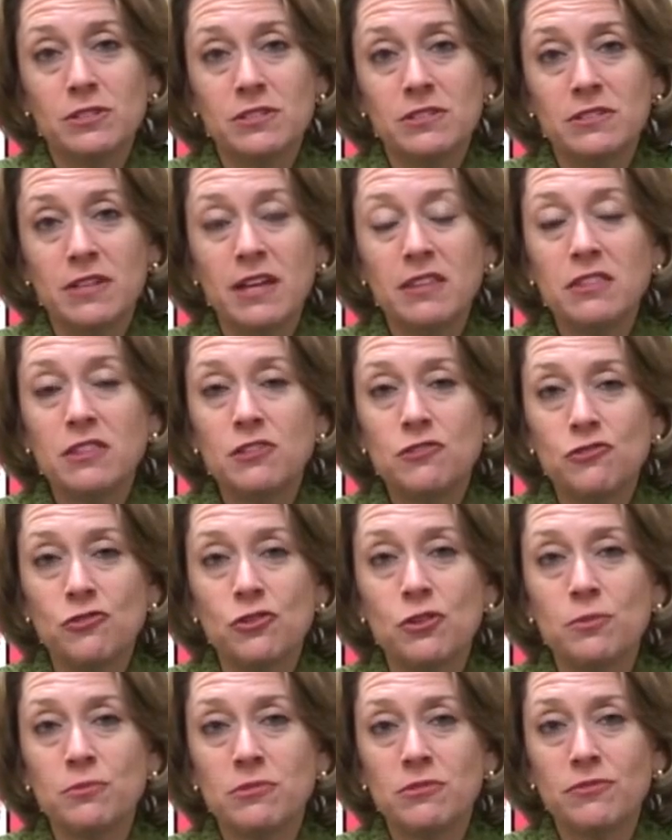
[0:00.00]
to set the
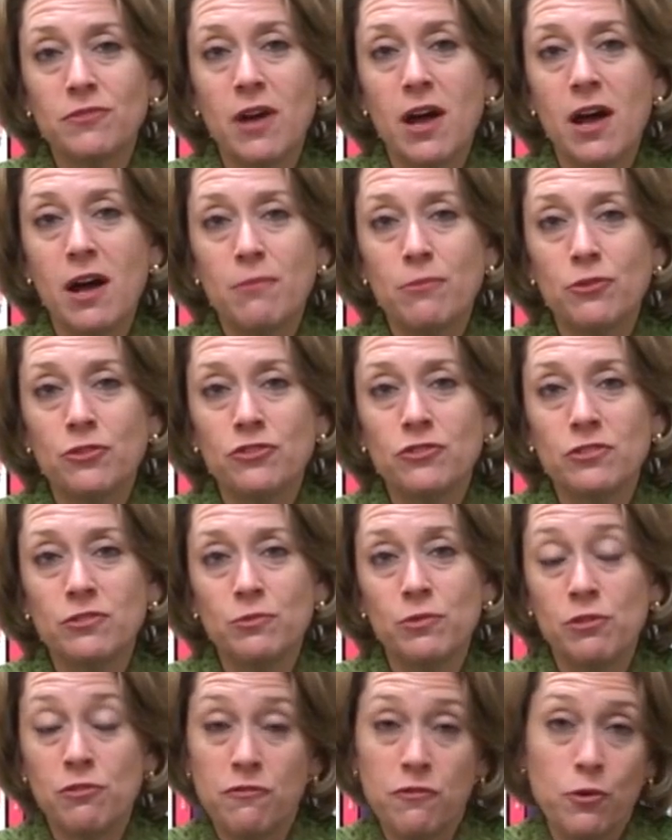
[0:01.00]
terms of commerce
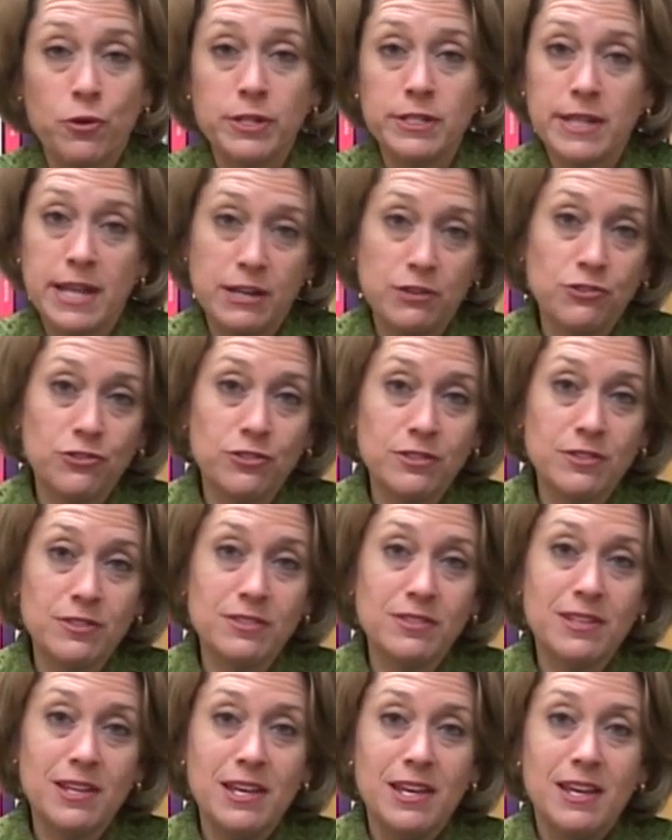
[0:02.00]
with foreign
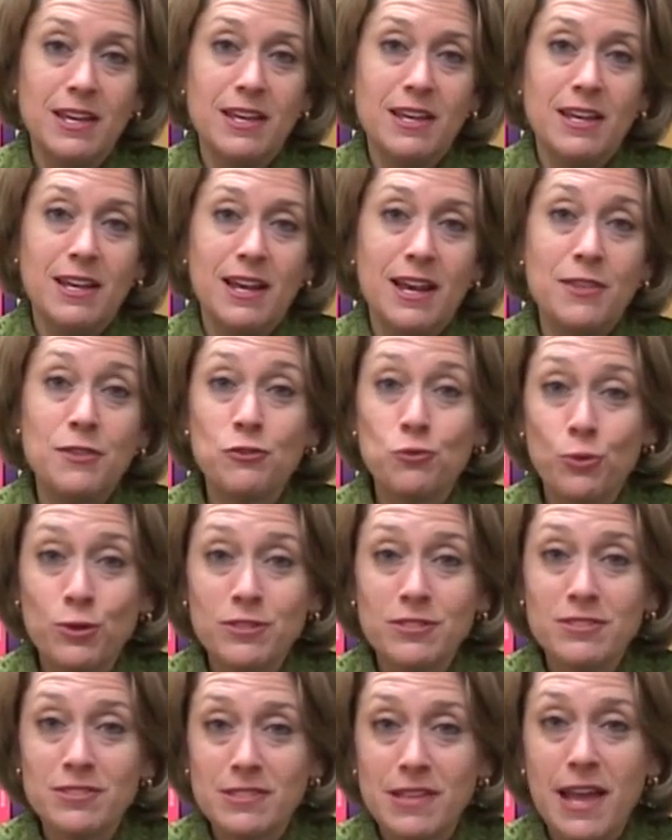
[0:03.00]
nations. And this
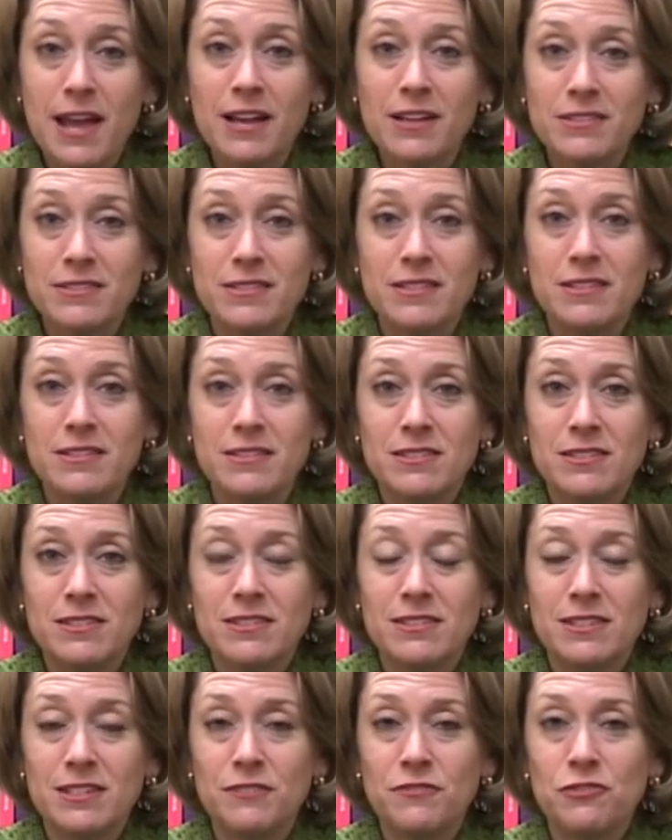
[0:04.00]
wasn't an accident.
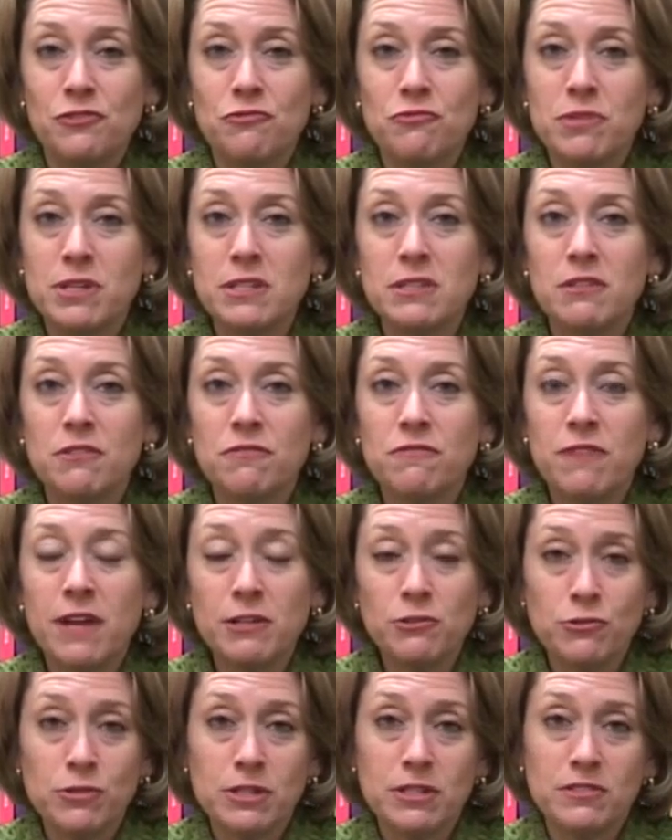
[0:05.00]
If you read the
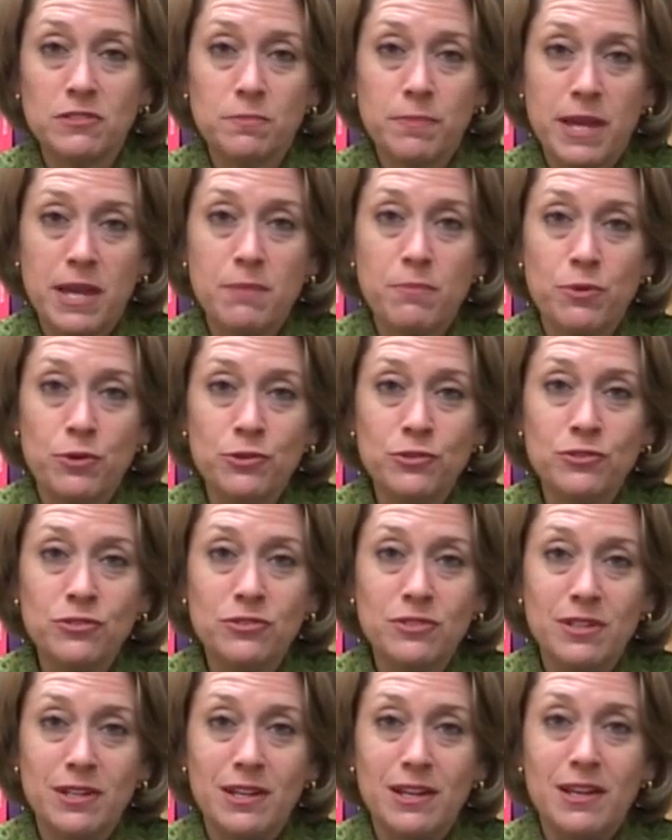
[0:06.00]
Federalist
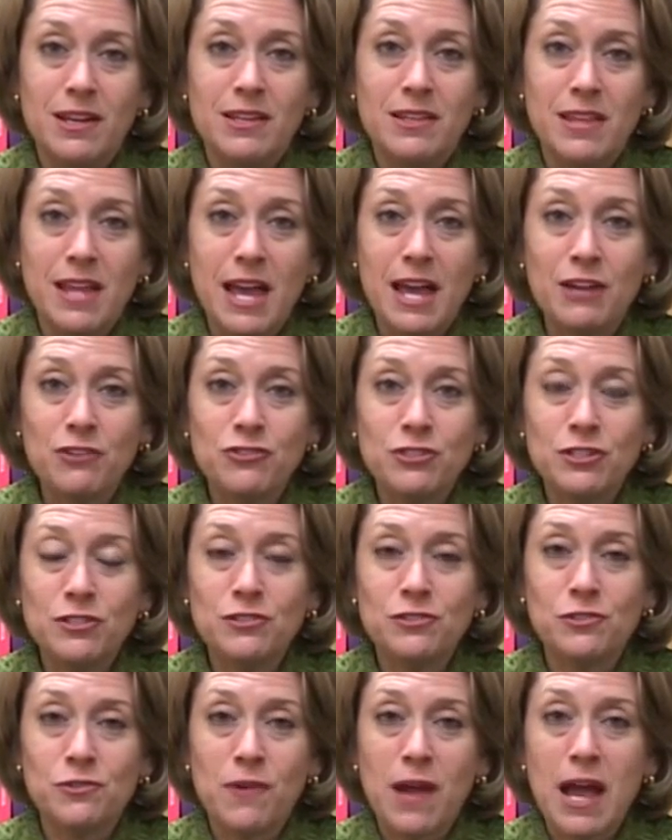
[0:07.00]
Papers, they actually
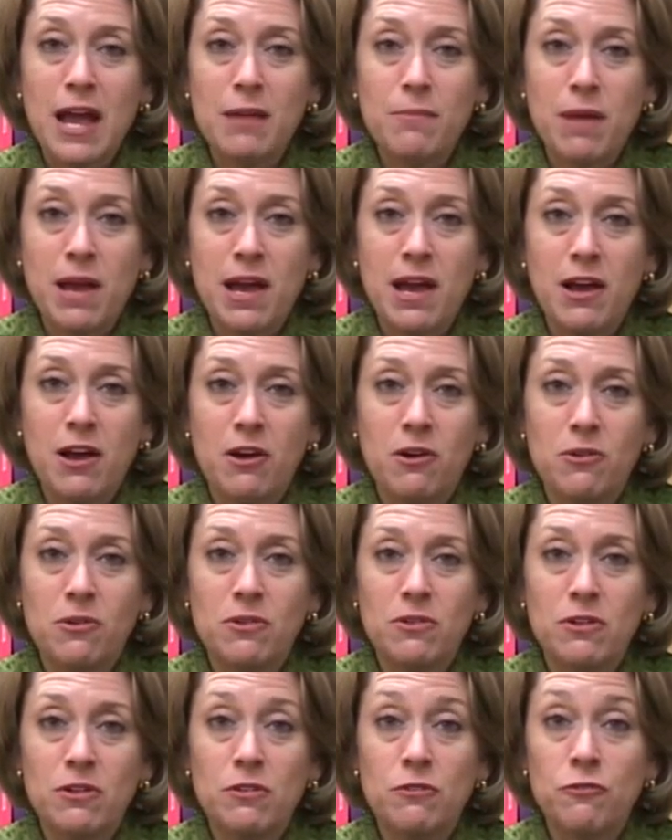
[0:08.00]
describe
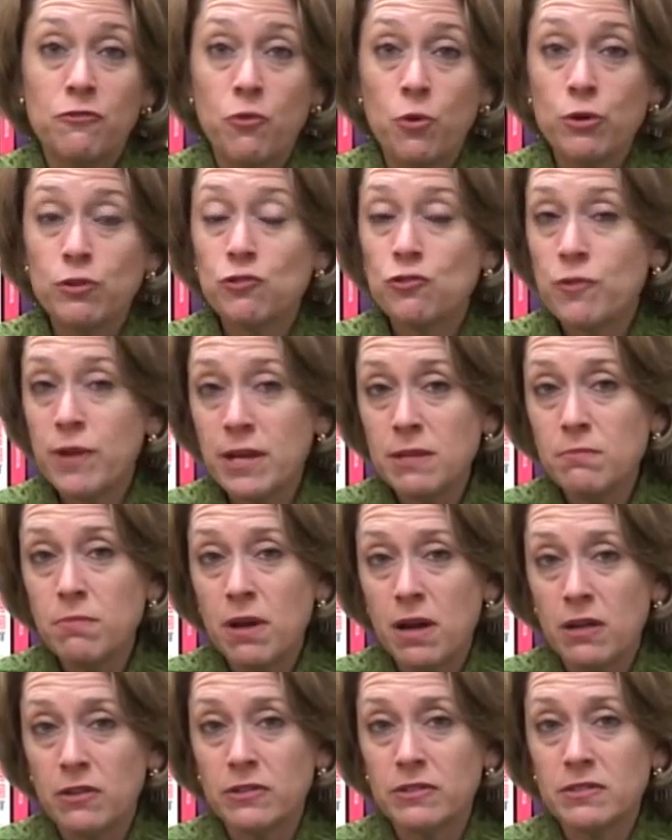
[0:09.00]
how, for trade
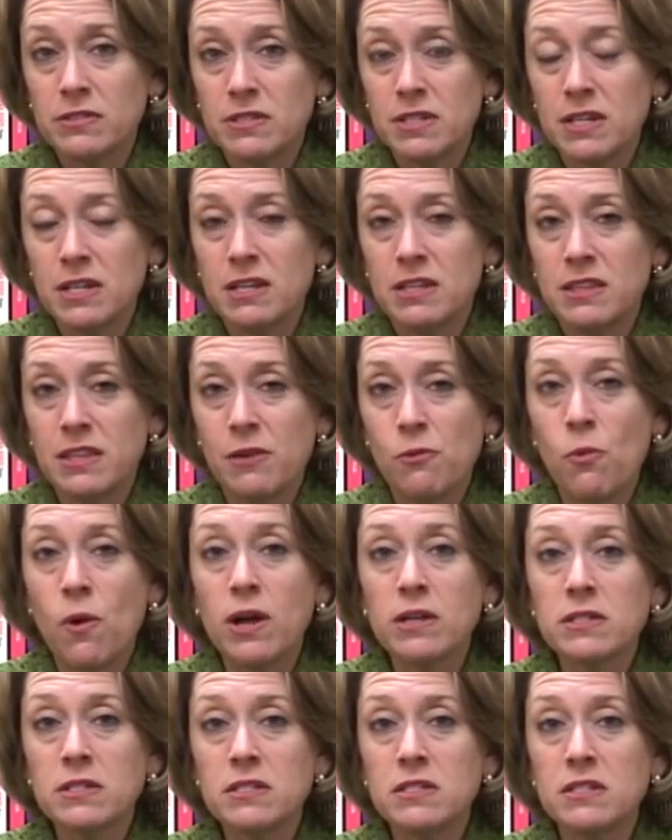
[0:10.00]
policy, they
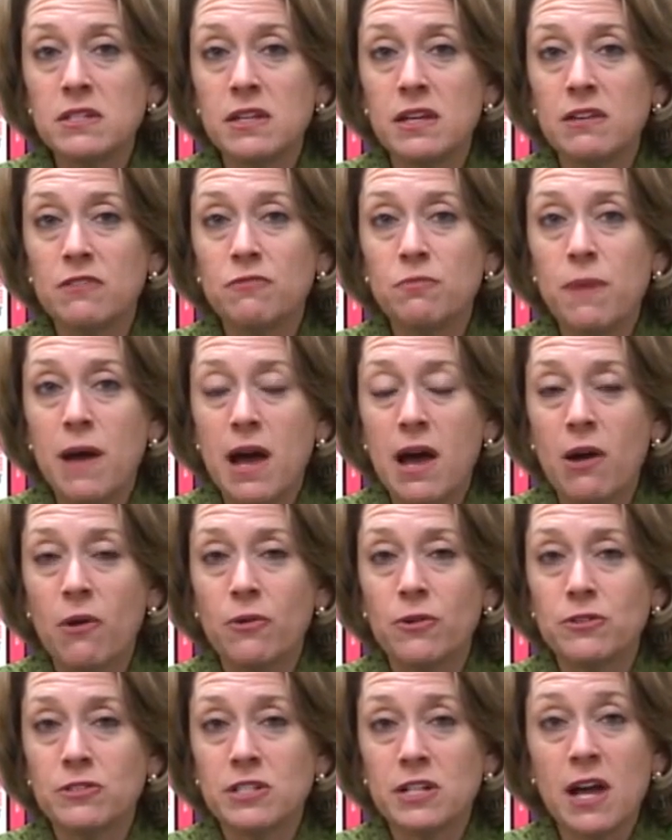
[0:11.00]
wanted to give
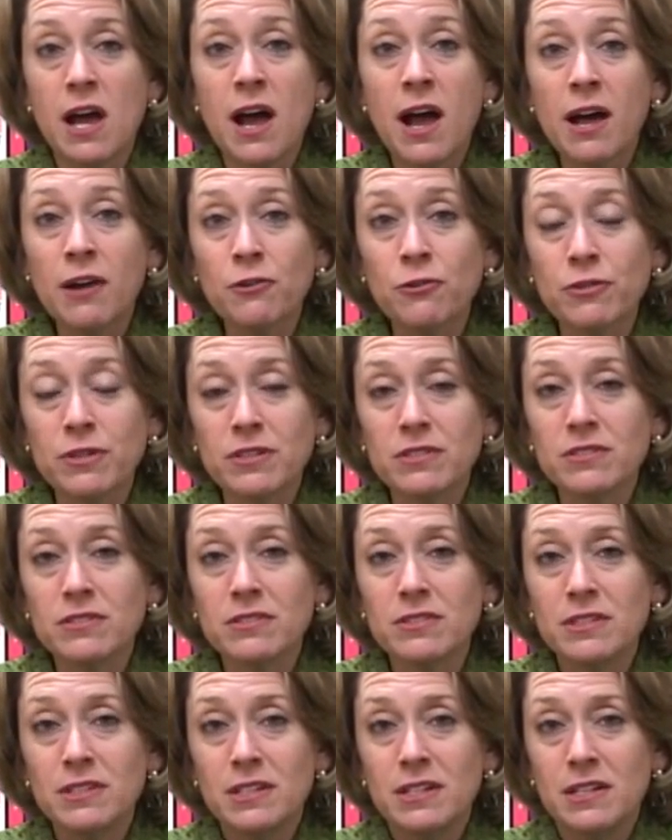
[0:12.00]
power to Congress,